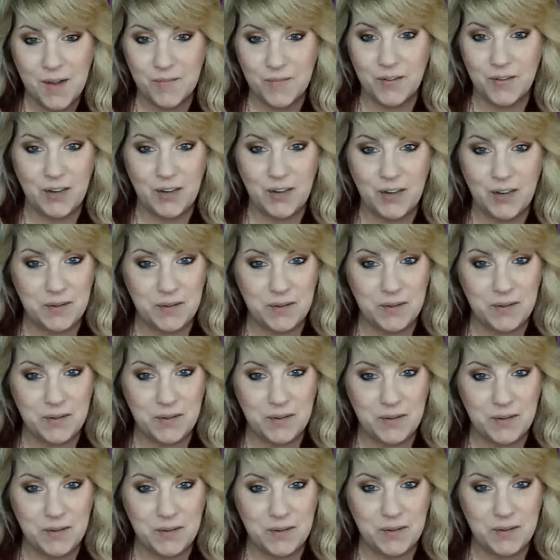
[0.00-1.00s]
for anyone
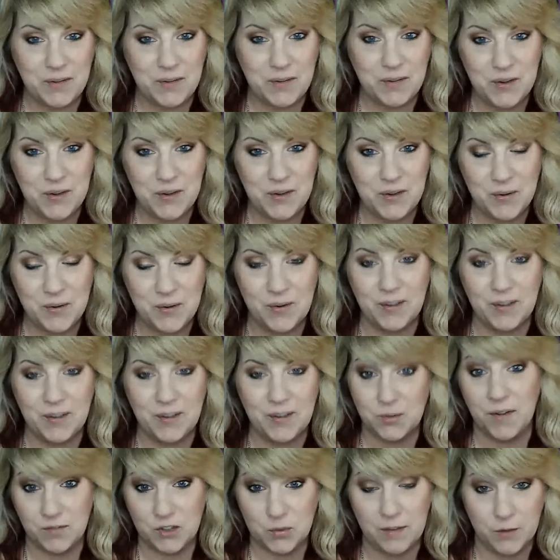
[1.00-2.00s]
who
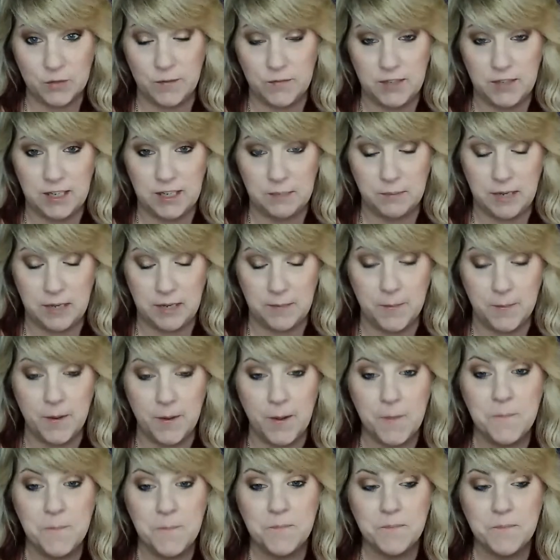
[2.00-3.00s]
gets through on this first
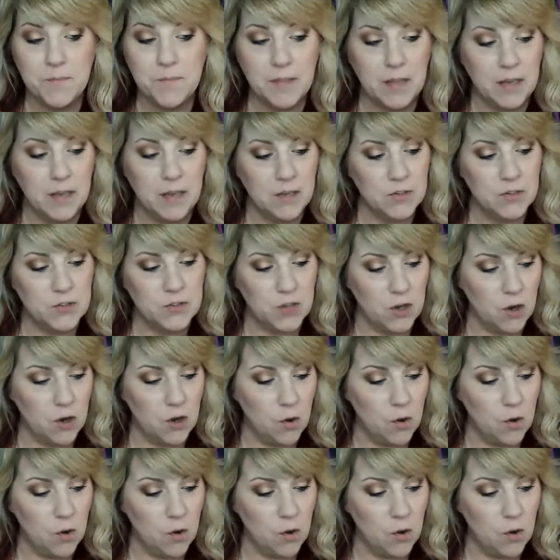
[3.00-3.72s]
round, the first 15 people.